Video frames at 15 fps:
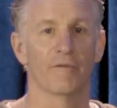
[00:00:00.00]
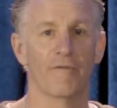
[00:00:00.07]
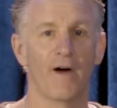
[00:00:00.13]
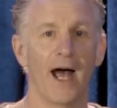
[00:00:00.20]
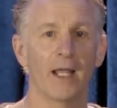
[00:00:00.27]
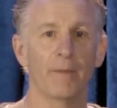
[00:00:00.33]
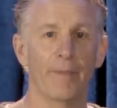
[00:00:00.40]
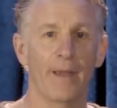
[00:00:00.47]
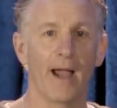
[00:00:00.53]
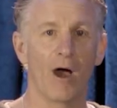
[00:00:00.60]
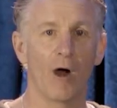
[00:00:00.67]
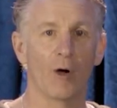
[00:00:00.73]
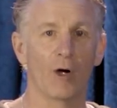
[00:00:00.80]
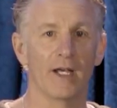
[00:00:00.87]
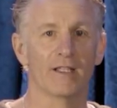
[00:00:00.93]
The divine
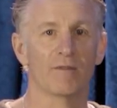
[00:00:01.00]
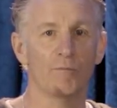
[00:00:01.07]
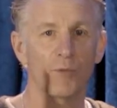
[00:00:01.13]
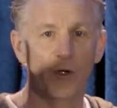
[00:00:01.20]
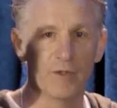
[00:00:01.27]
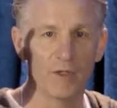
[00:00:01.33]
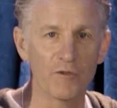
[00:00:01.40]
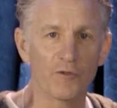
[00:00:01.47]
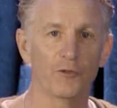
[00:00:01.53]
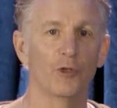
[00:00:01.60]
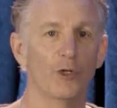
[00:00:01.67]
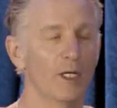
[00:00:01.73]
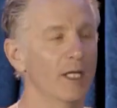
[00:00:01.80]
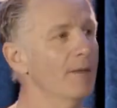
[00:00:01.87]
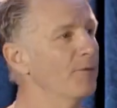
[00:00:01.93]
power is
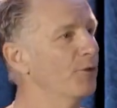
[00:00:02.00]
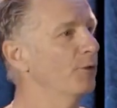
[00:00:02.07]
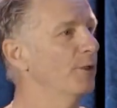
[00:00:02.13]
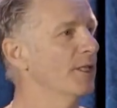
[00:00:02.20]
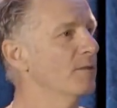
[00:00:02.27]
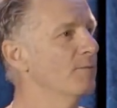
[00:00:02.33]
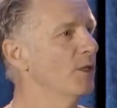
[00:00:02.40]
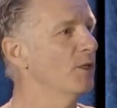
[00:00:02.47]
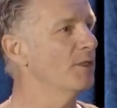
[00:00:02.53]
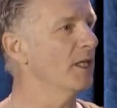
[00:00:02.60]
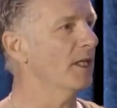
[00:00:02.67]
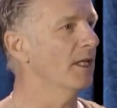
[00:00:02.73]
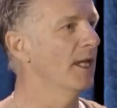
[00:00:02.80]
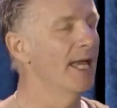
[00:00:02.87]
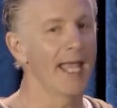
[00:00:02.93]
moving through him, through his
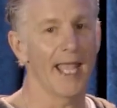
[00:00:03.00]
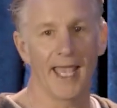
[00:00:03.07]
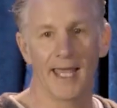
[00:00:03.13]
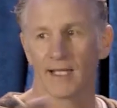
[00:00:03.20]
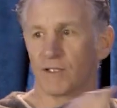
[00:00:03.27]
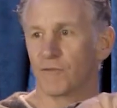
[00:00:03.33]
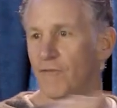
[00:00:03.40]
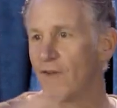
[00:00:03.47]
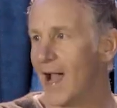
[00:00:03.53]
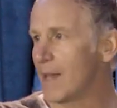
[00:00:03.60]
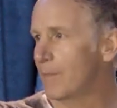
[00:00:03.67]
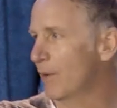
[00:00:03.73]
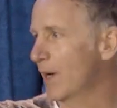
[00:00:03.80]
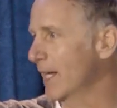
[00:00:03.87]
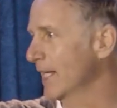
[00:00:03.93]
music, and it's
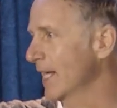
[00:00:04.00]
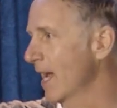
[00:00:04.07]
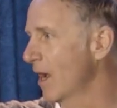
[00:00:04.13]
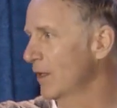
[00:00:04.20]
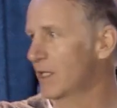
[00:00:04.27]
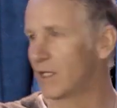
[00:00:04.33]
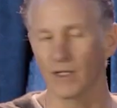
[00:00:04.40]
vibrating